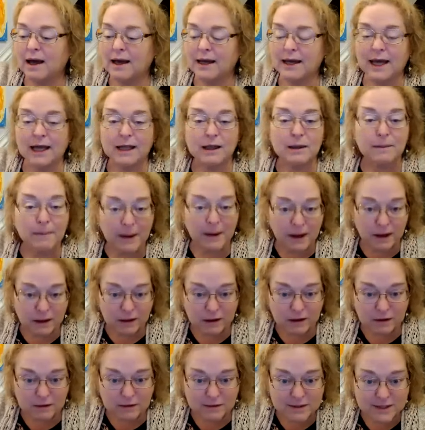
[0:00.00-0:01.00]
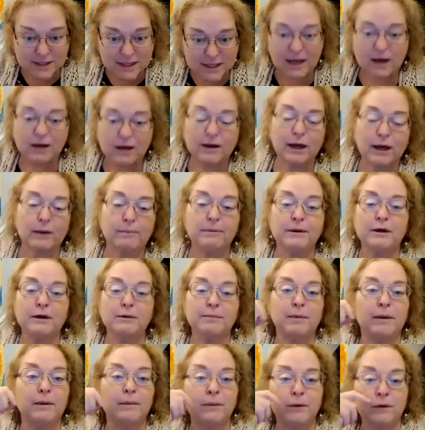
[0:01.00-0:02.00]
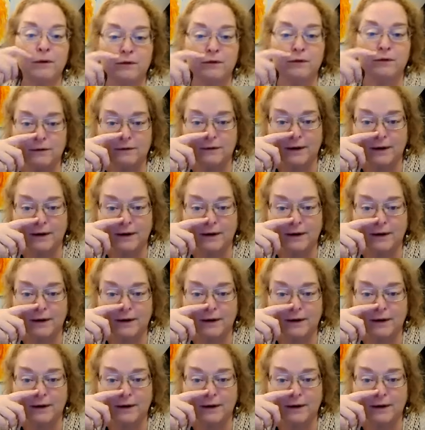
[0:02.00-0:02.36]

Get the bongos out, get people moving